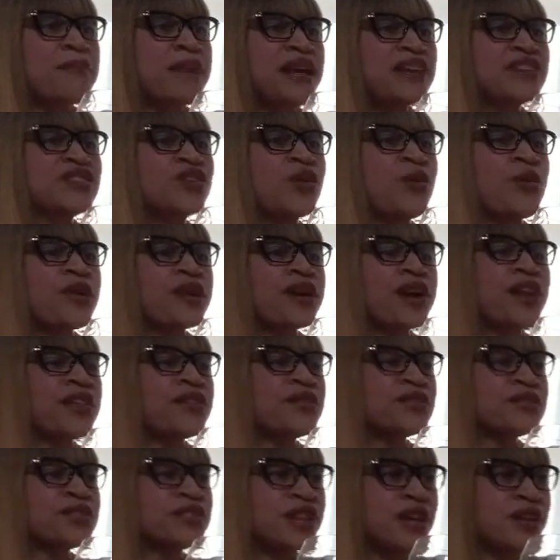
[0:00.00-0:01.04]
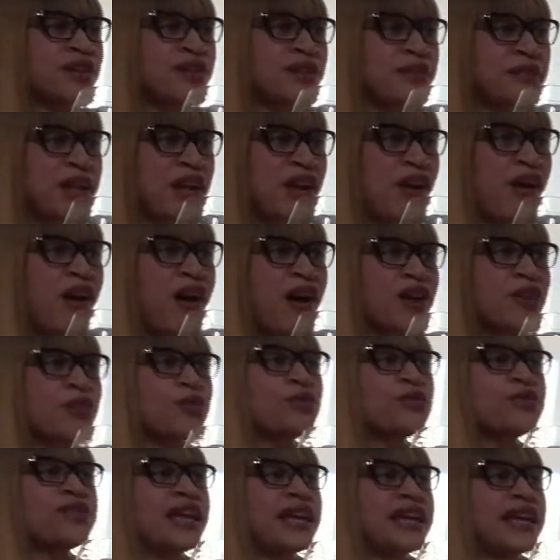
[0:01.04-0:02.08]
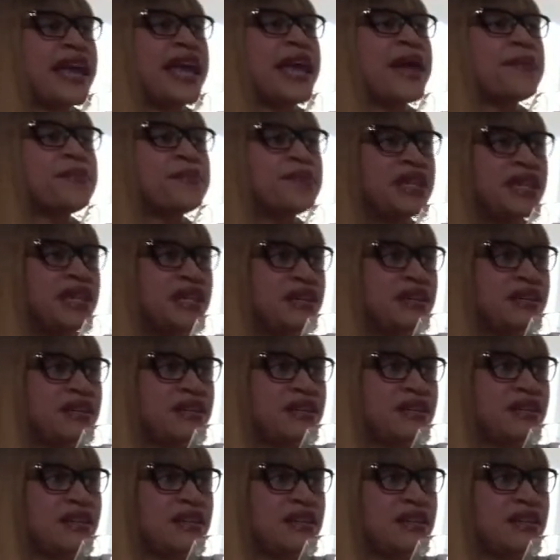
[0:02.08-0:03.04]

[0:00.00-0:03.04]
not based on what others tell them they are and who they can be.